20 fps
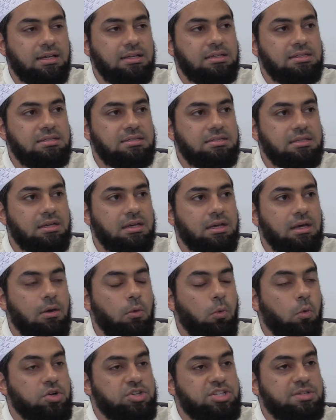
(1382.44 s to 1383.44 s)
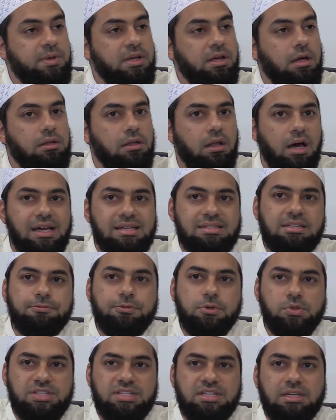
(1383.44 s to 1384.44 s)
is worshipping Allah as
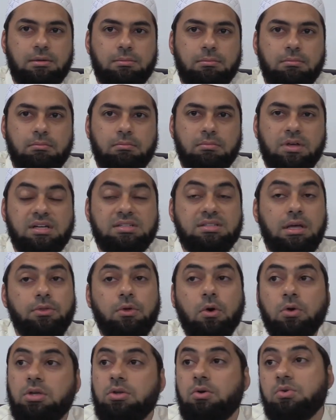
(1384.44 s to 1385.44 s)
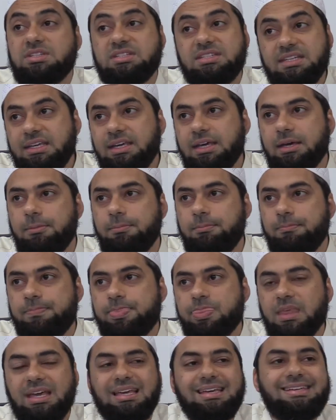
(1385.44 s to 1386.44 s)
if you see Him. Because although you don't see Him,
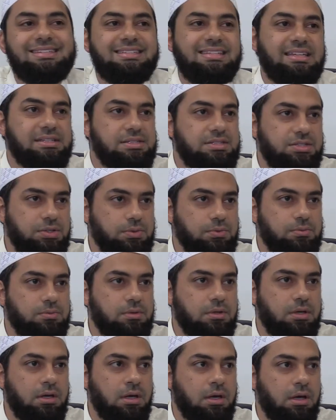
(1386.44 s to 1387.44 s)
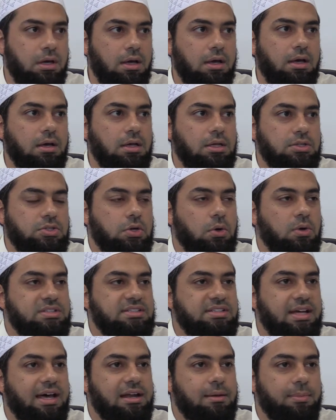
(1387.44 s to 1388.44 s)
He sees you. So
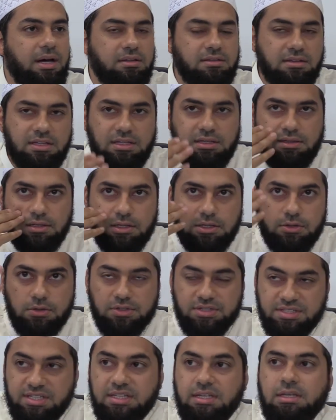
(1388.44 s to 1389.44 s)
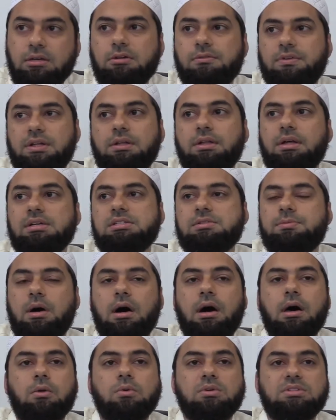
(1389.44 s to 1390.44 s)
it's not about the literal seeing of Allah
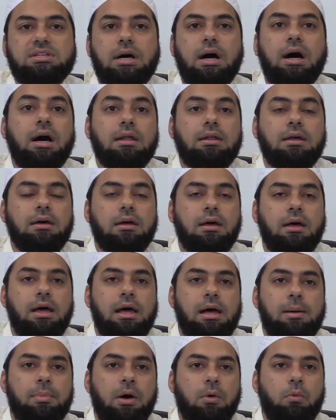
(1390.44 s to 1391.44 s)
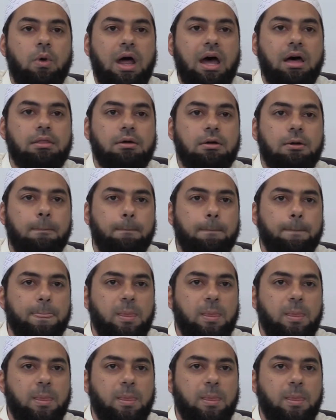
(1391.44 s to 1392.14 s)
subhanahu wa ta'ala, but rather